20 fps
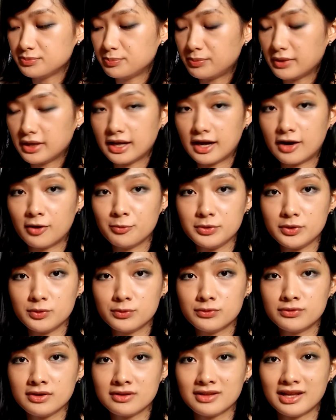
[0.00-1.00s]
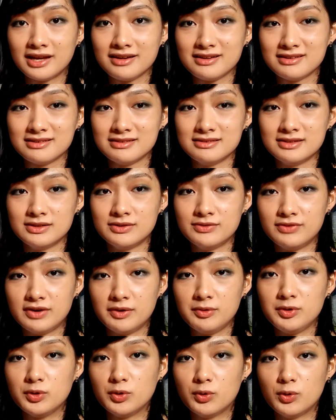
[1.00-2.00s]
me for this, but I'll be using like
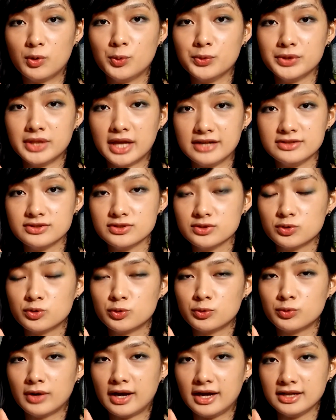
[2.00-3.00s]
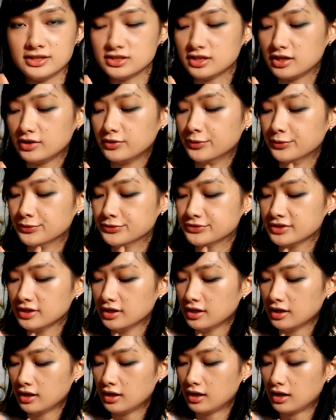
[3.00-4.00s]
very old Daiso
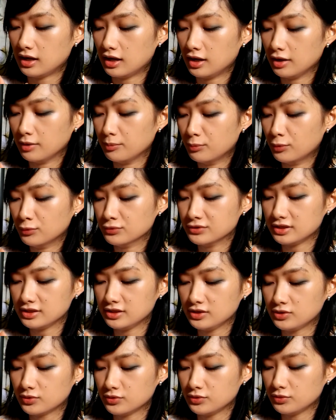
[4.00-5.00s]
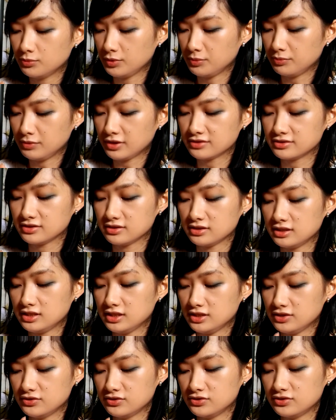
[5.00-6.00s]
eyeshadows. I'm most likely going to be
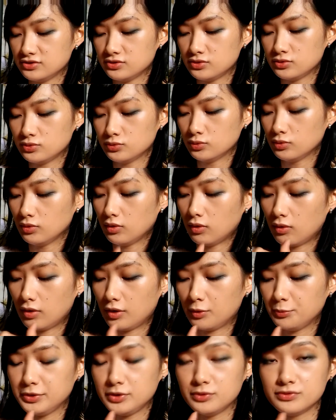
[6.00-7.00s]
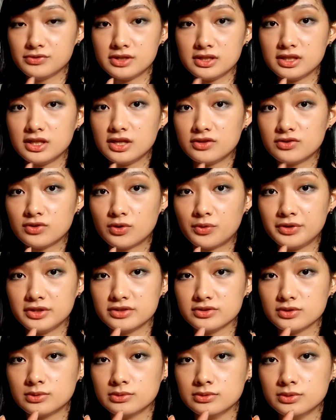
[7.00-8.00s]
mixing these two, or I'll be using
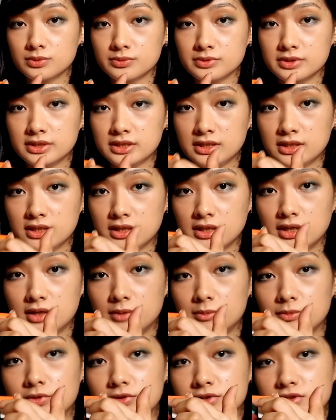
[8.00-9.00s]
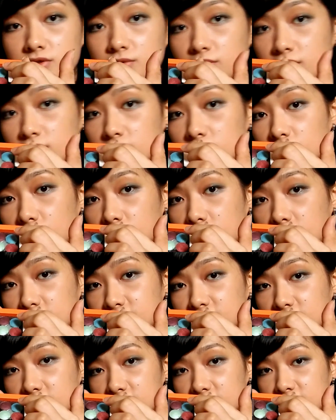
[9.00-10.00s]
this on its own only. sure
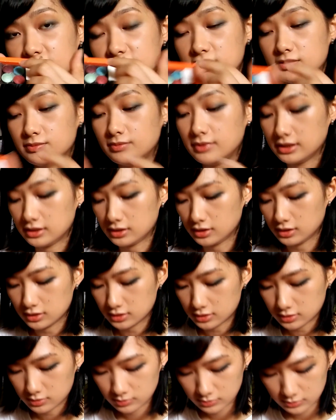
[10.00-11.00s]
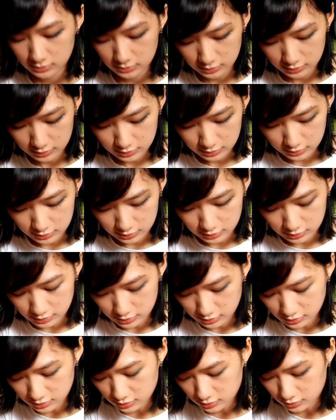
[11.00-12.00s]
whether you guys can see, but here.
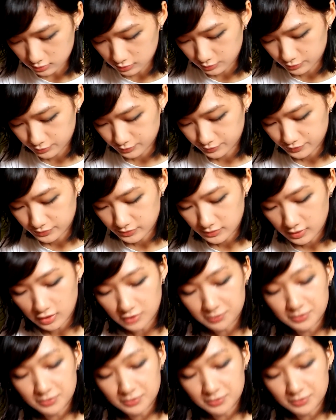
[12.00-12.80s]
So